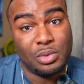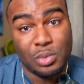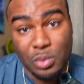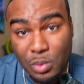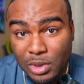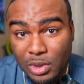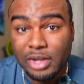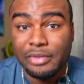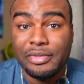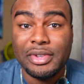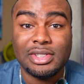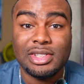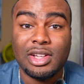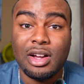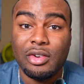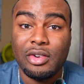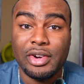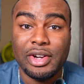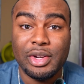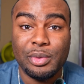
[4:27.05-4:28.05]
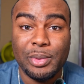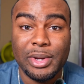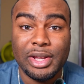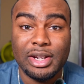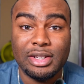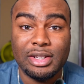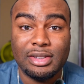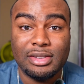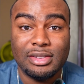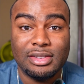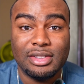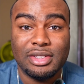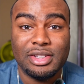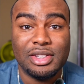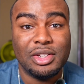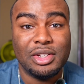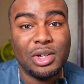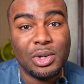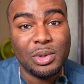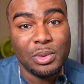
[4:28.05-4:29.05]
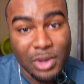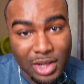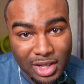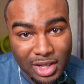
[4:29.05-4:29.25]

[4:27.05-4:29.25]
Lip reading: What if it's already winning? You know,